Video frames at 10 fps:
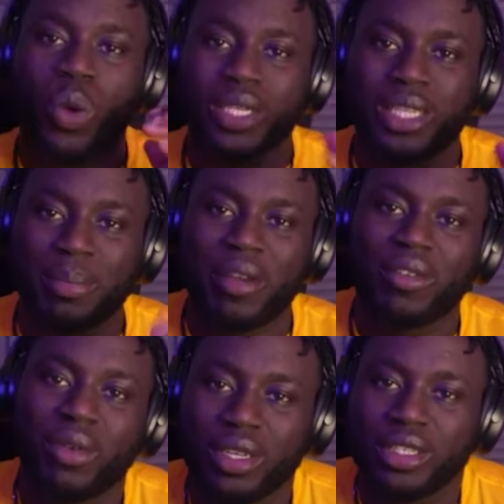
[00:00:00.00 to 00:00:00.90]
What's up
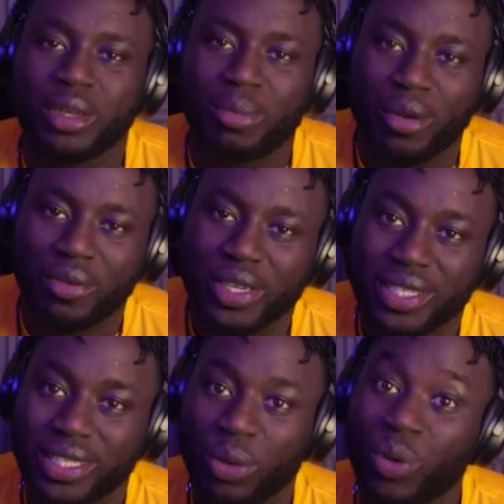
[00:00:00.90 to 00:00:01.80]
everyone, it's your boy
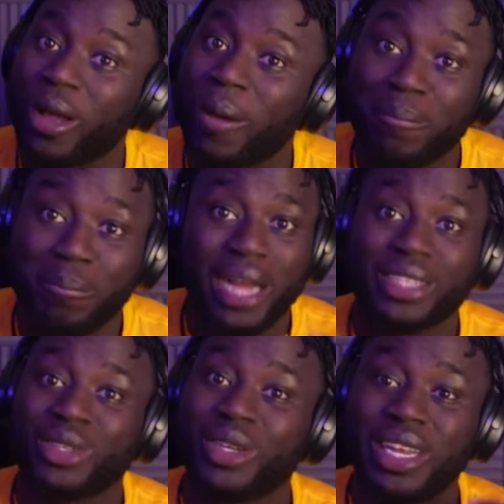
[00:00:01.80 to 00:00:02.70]
Francis and welcome back
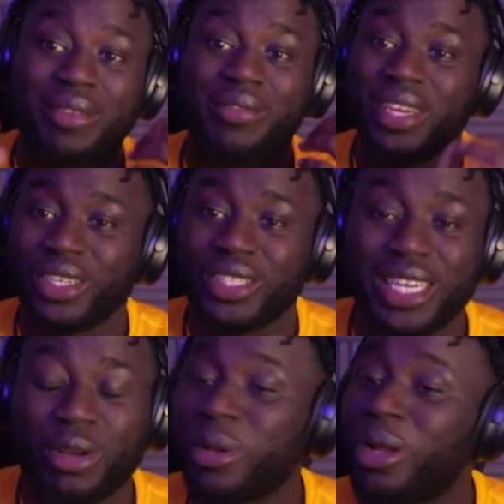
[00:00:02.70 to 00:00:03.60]
to another video.
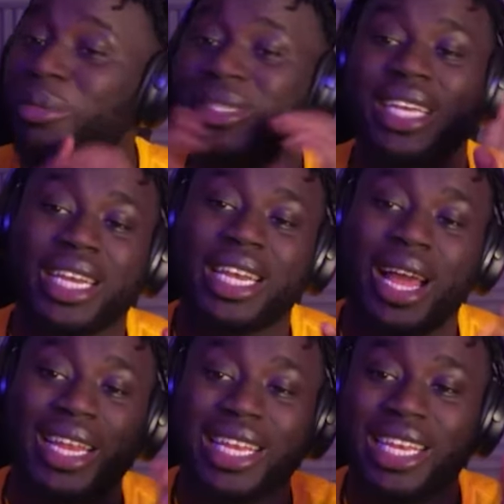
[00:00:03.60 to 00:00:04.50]
Today we're going to be checking
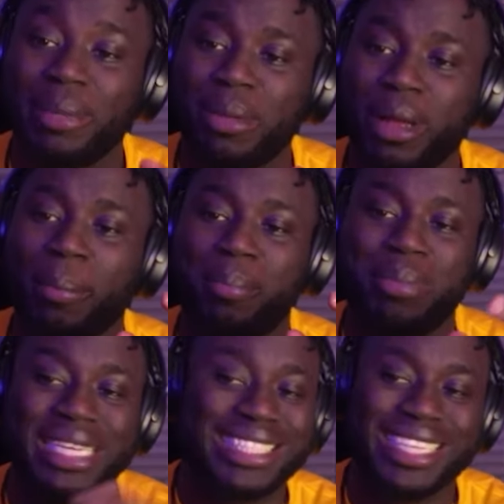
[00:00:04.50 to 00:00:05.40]
out Limp
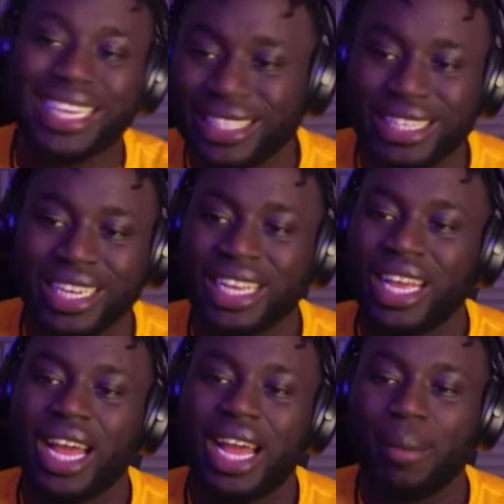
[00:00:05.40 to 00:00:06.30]
Bizkit
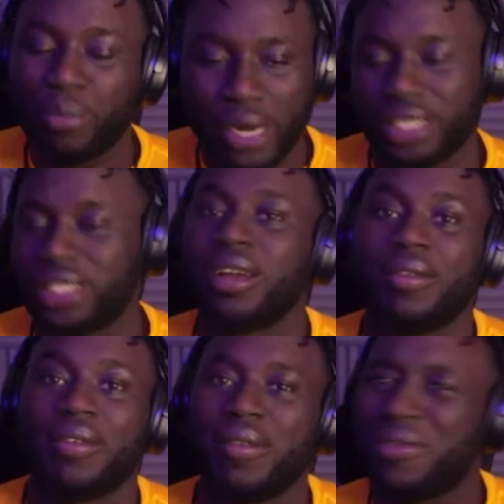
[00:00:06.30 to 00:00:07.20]
and Break
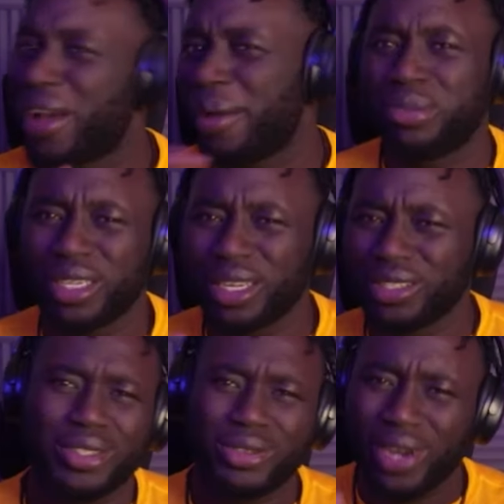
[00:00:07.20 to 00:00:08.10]
Stuff. If I'm
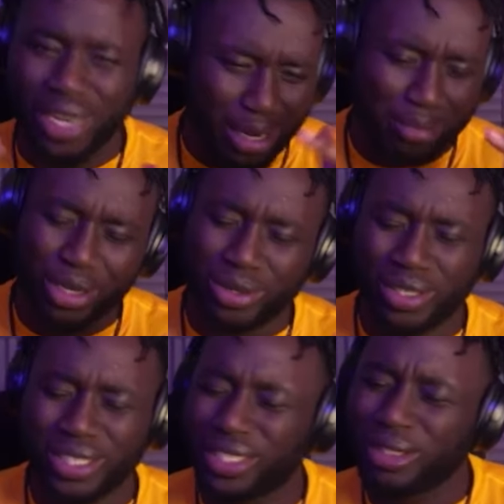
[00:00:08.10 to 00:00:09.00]
pronouncing it right, let me know.
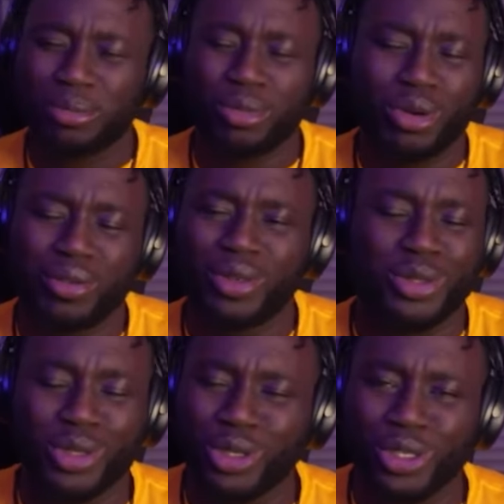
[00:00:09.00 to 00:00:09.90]
These are more of
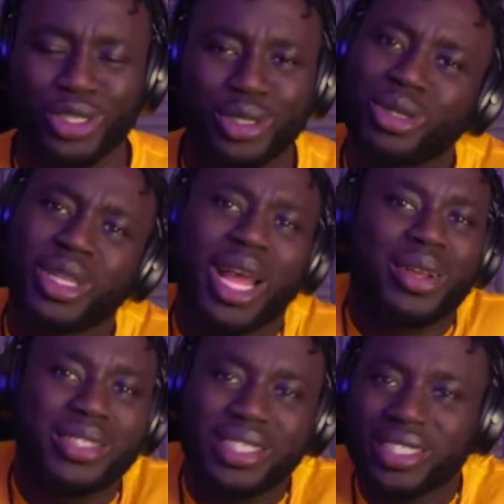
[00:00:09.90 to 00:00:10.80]
those early
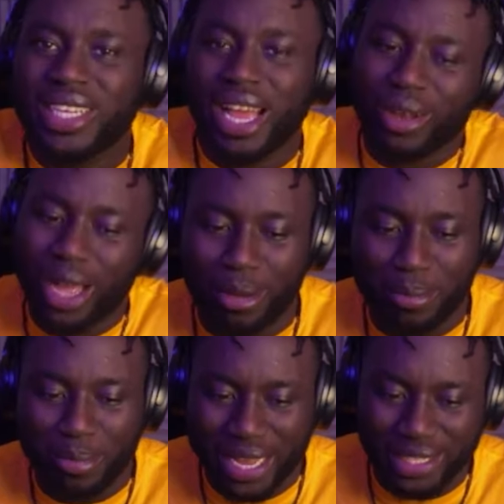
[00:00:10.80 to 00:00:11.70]
2000s kind
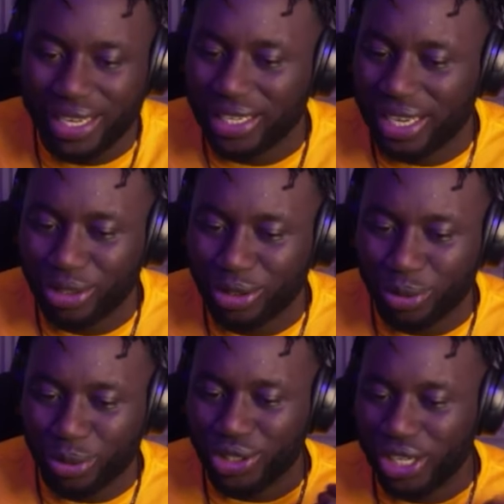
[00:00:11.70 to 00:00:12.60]
of bands like that, so
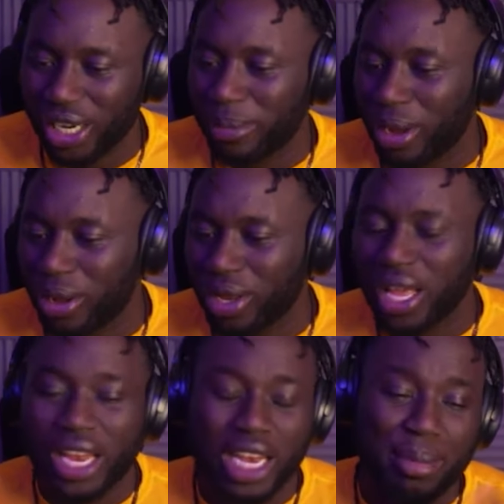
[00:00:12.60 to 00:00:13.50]
we're going to check them out.
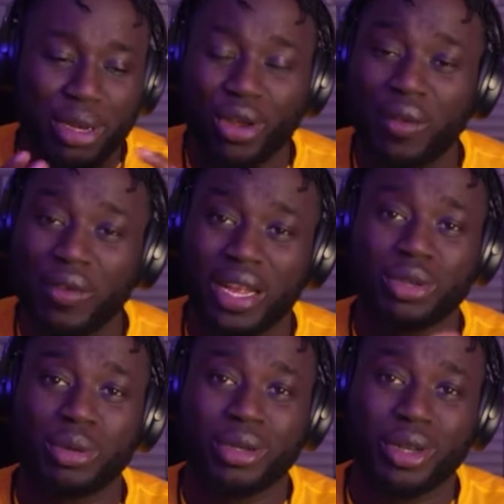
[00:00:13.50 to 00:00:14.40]
Let me know if you guys
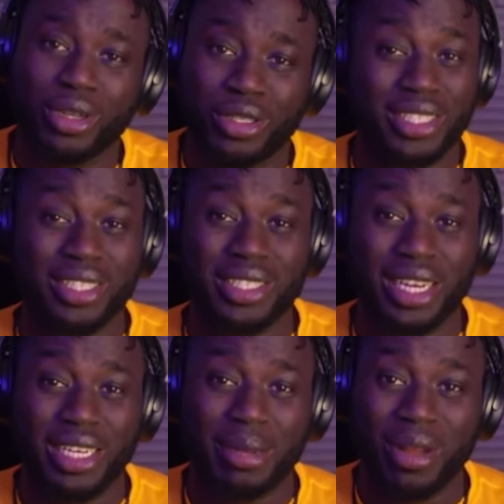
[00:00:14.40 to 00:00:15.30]
want me to continue to
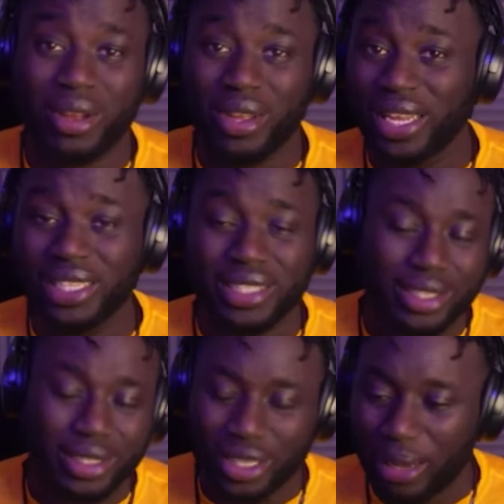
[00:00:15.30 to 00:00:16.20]
check them out and listen
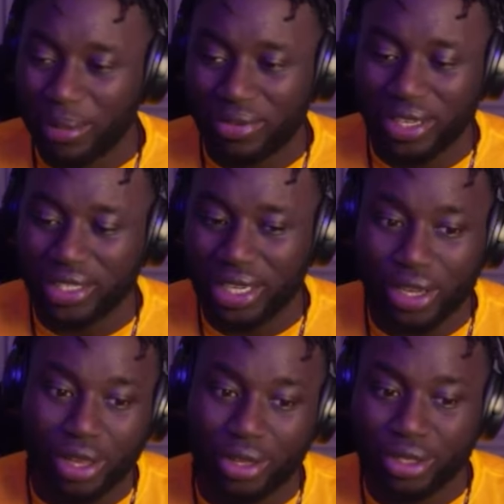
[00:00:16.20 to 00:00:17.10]
to them. If there's
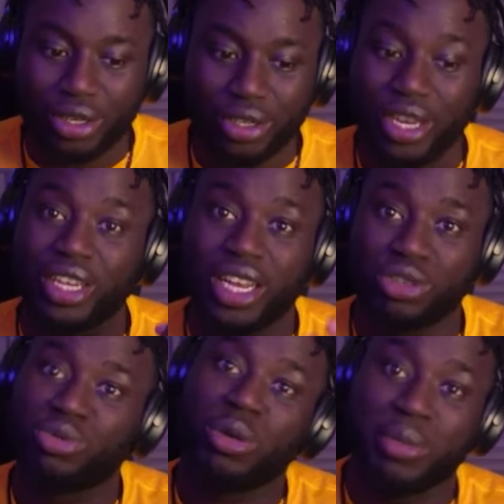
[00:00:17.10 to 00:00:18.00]
any other song that you
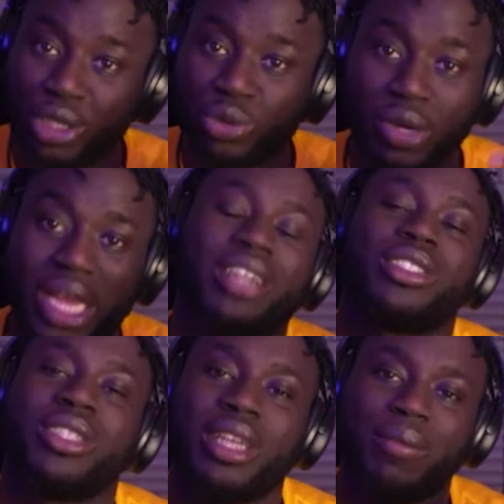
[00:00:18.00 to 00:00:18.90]
guys want me to react
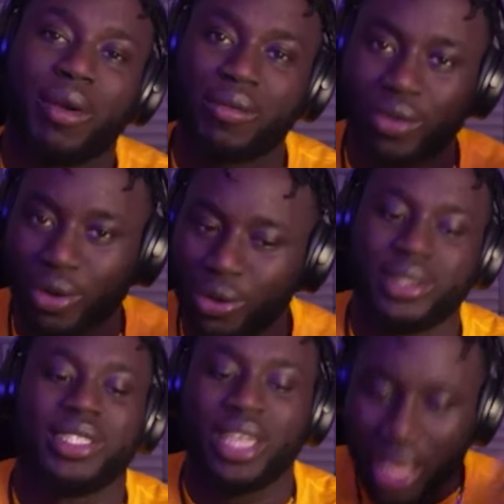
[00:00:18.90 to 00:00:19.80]
to them, of
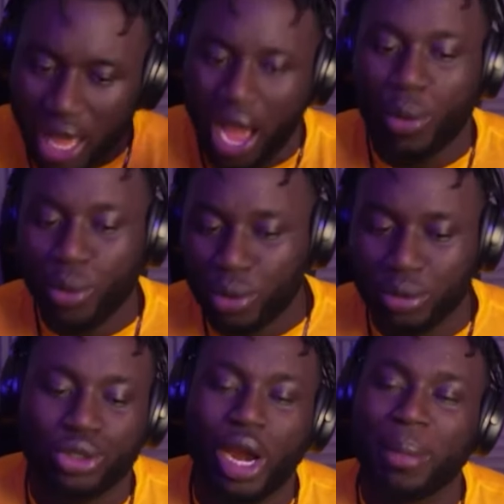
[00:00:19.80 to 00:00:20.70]
course, I will
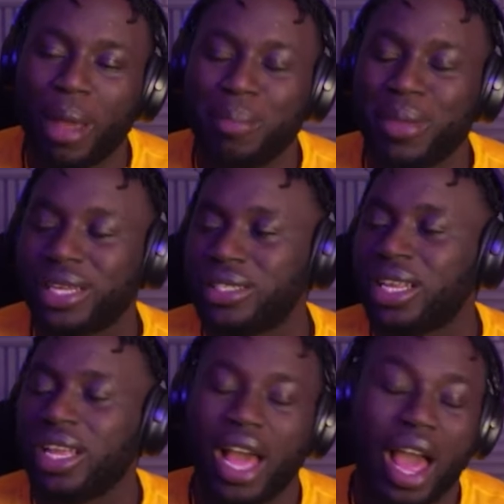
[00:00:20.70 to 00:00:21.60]
try my best.
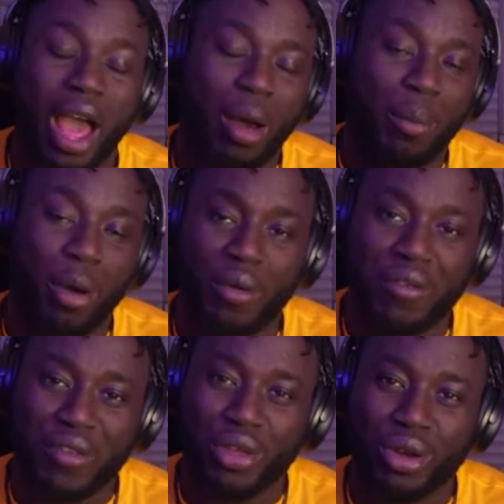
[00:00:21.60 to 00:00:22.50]
But with
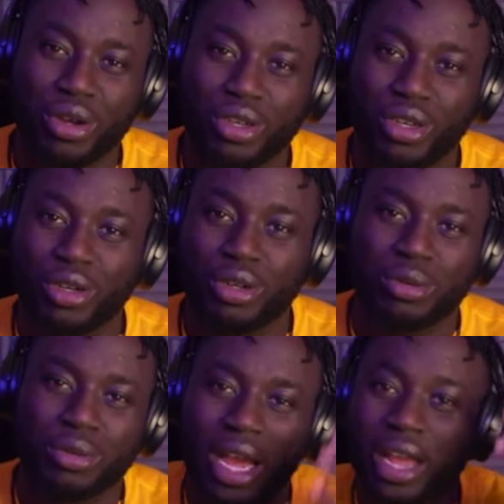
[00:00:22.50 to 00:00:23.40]
further
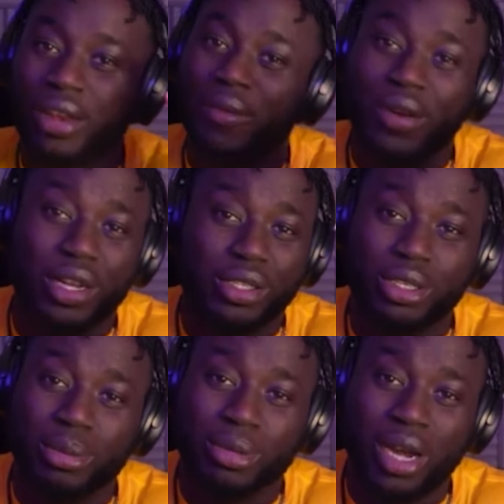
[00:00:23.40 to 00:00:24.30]
ado, don't forget to
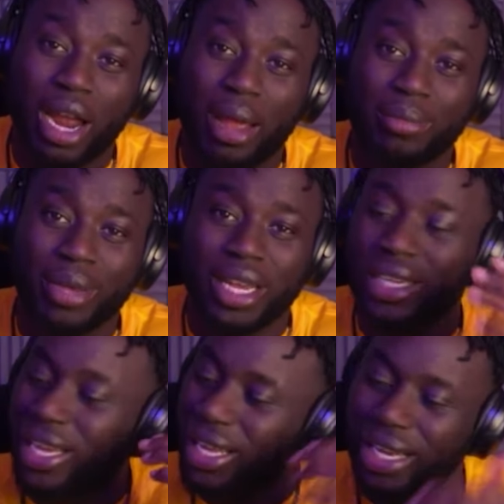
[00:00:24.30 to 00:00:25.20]
subscribe,
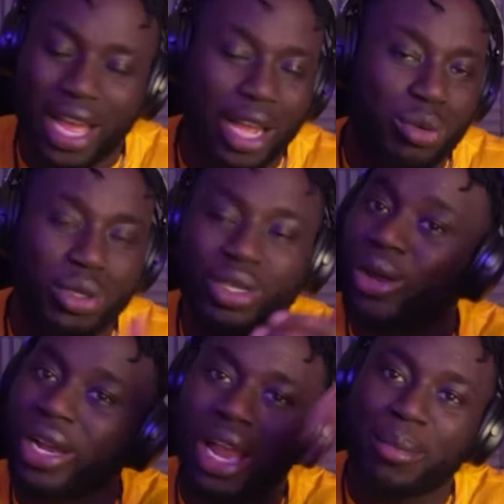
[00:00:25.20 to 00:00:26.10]
man, and like. We're trying
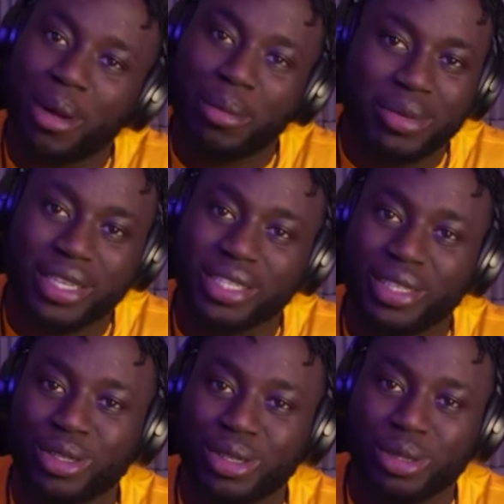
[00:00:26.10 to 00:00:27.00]
to climb up this
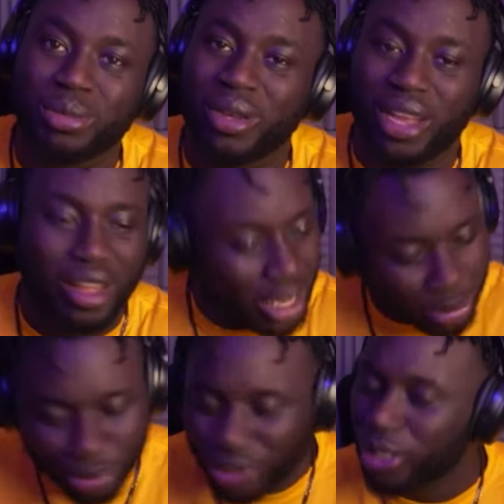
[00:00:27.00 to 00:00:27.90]
YouTube
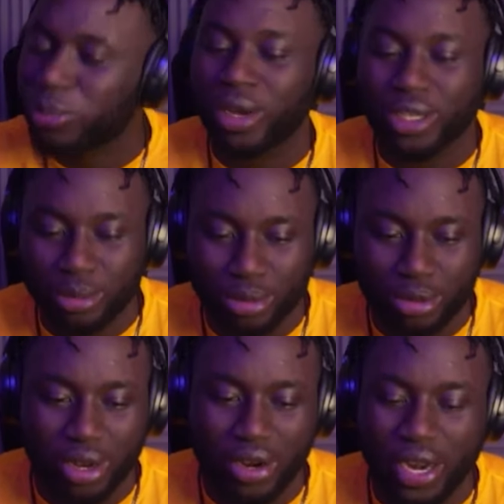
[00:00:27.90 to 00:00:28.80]
as much as
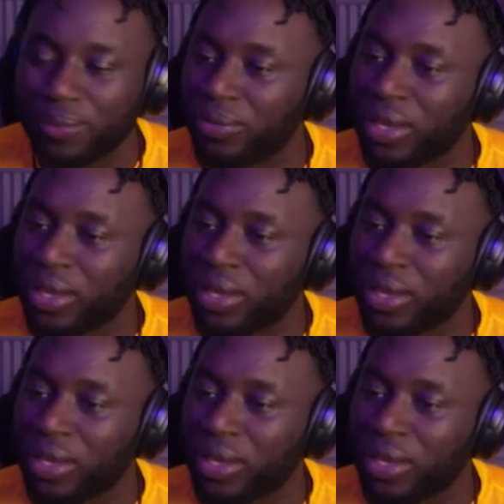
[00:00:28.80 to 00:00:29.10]
possible, all right?